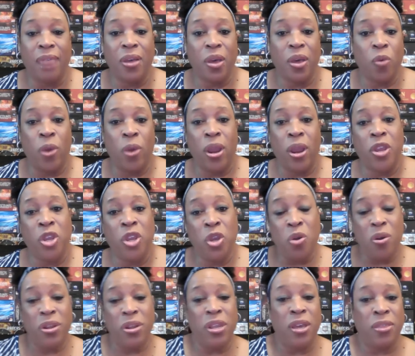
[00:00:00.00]
Where you,
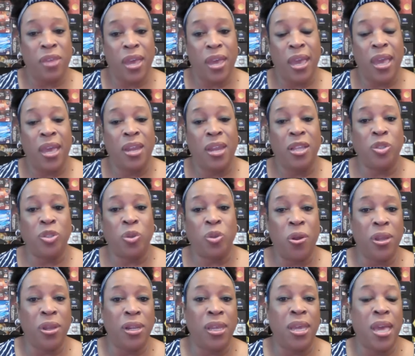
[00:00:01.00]
on the other hand,
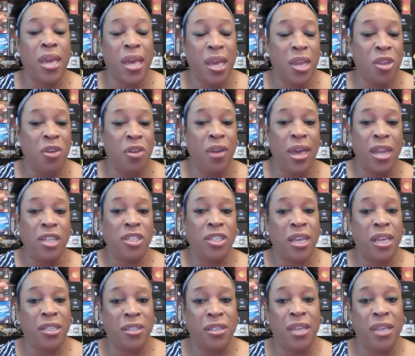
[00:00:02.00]
historically, you had a
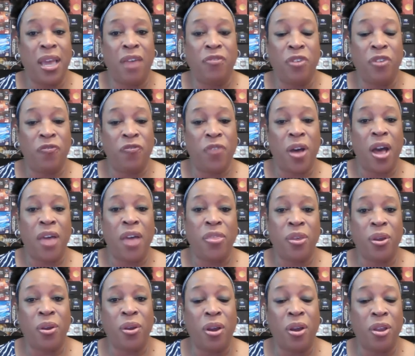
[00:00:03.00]
chance to have your
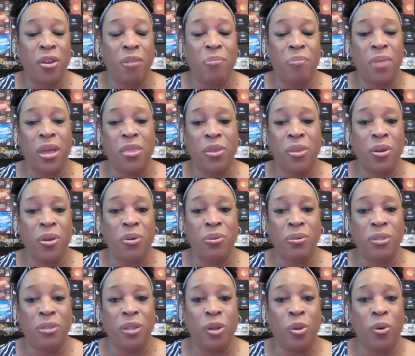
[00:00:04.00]
father or your mother, who's
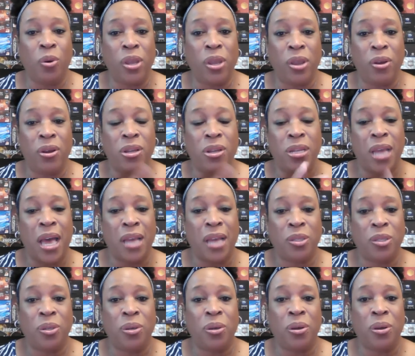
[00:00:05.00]
a lawyer or a
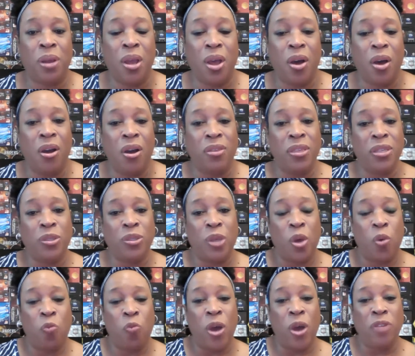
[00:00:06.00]
doctor, or this
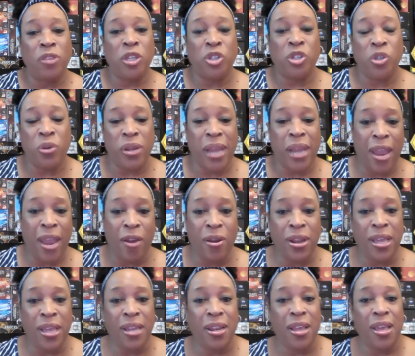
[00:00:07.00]
wealth that you
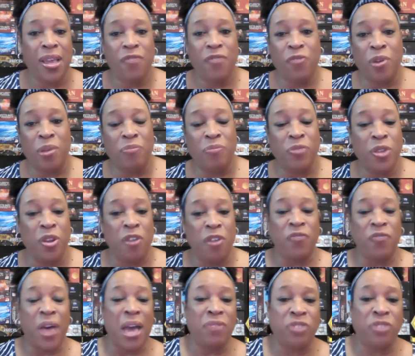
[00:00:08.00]
inherited from
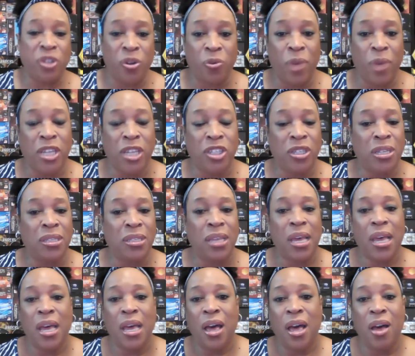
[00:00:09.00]
5 generations.
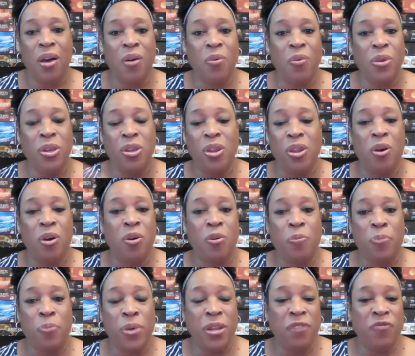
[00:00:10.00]
Oh, well,
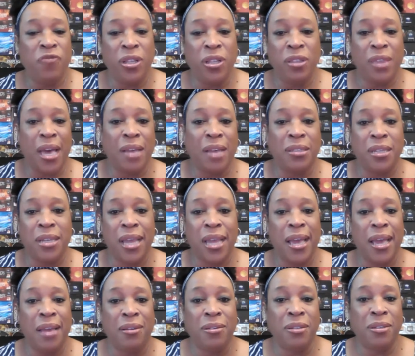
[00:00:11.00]
putting 50,000
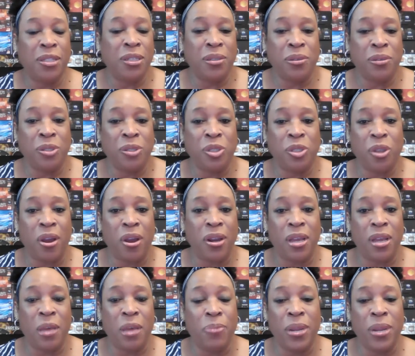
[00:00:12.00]
down to start a
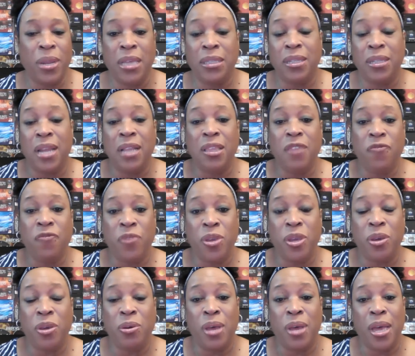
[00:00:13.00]
company is nothing for
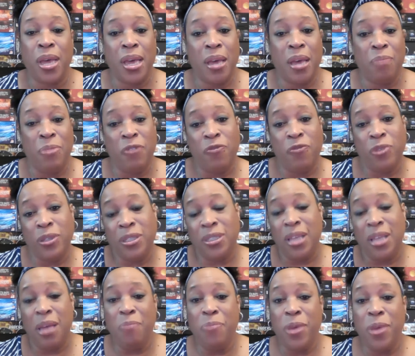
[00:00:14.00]
you. But for
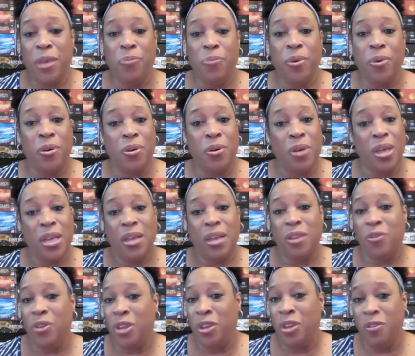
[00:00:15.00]
some people,
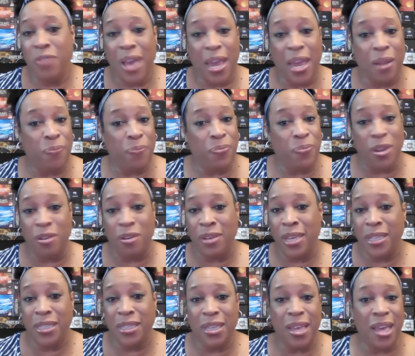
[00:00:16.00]
you've got to get
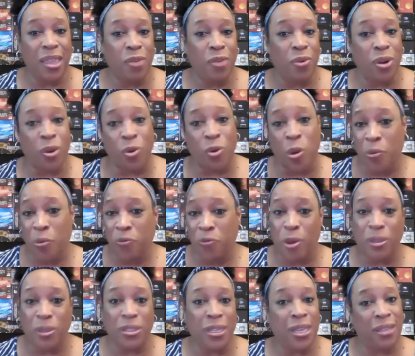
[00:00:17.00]
together with a group of
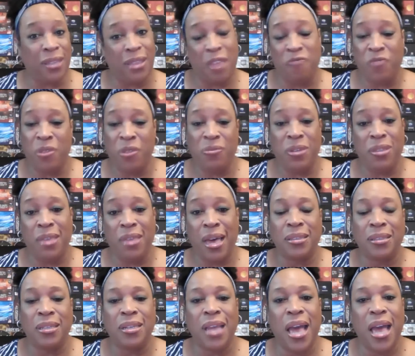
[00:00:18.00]
folks to get that
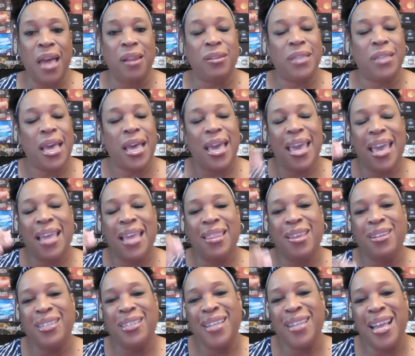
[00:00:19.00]
$50,000, and
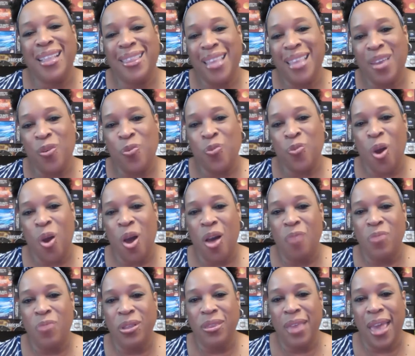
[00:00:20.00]
there's nothing wrong
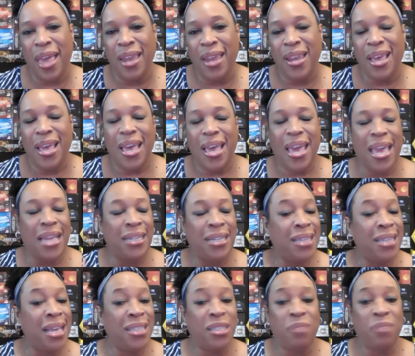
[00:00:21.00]
with that. It
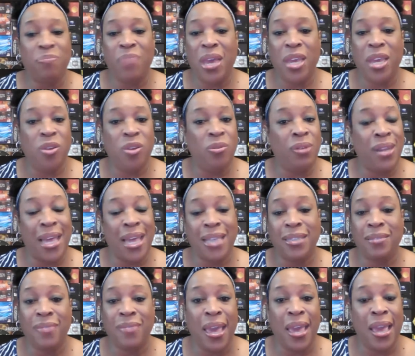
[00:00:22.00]
doesn't make you less
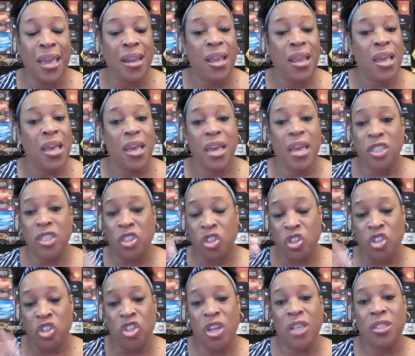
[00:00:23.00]
than. It's
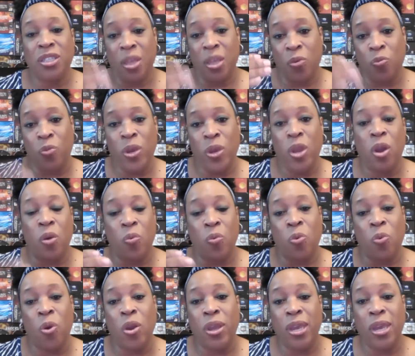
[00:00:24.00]
just that we are
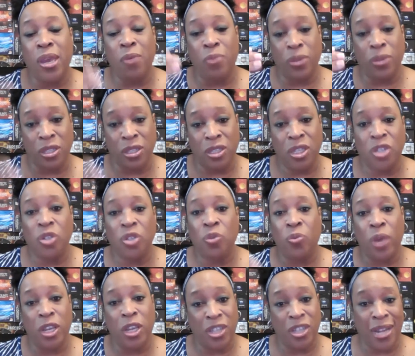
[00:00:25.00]
working with the
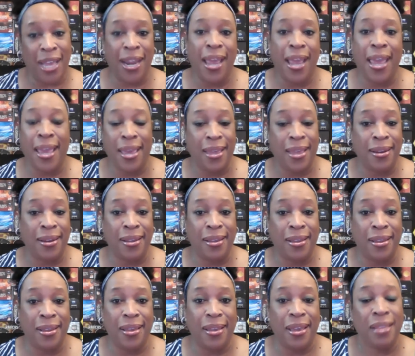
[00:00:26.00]
situation at hand,
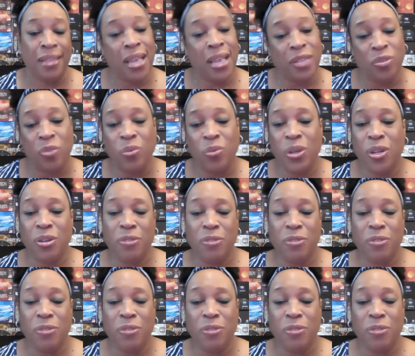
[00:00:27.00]
and that's what we do.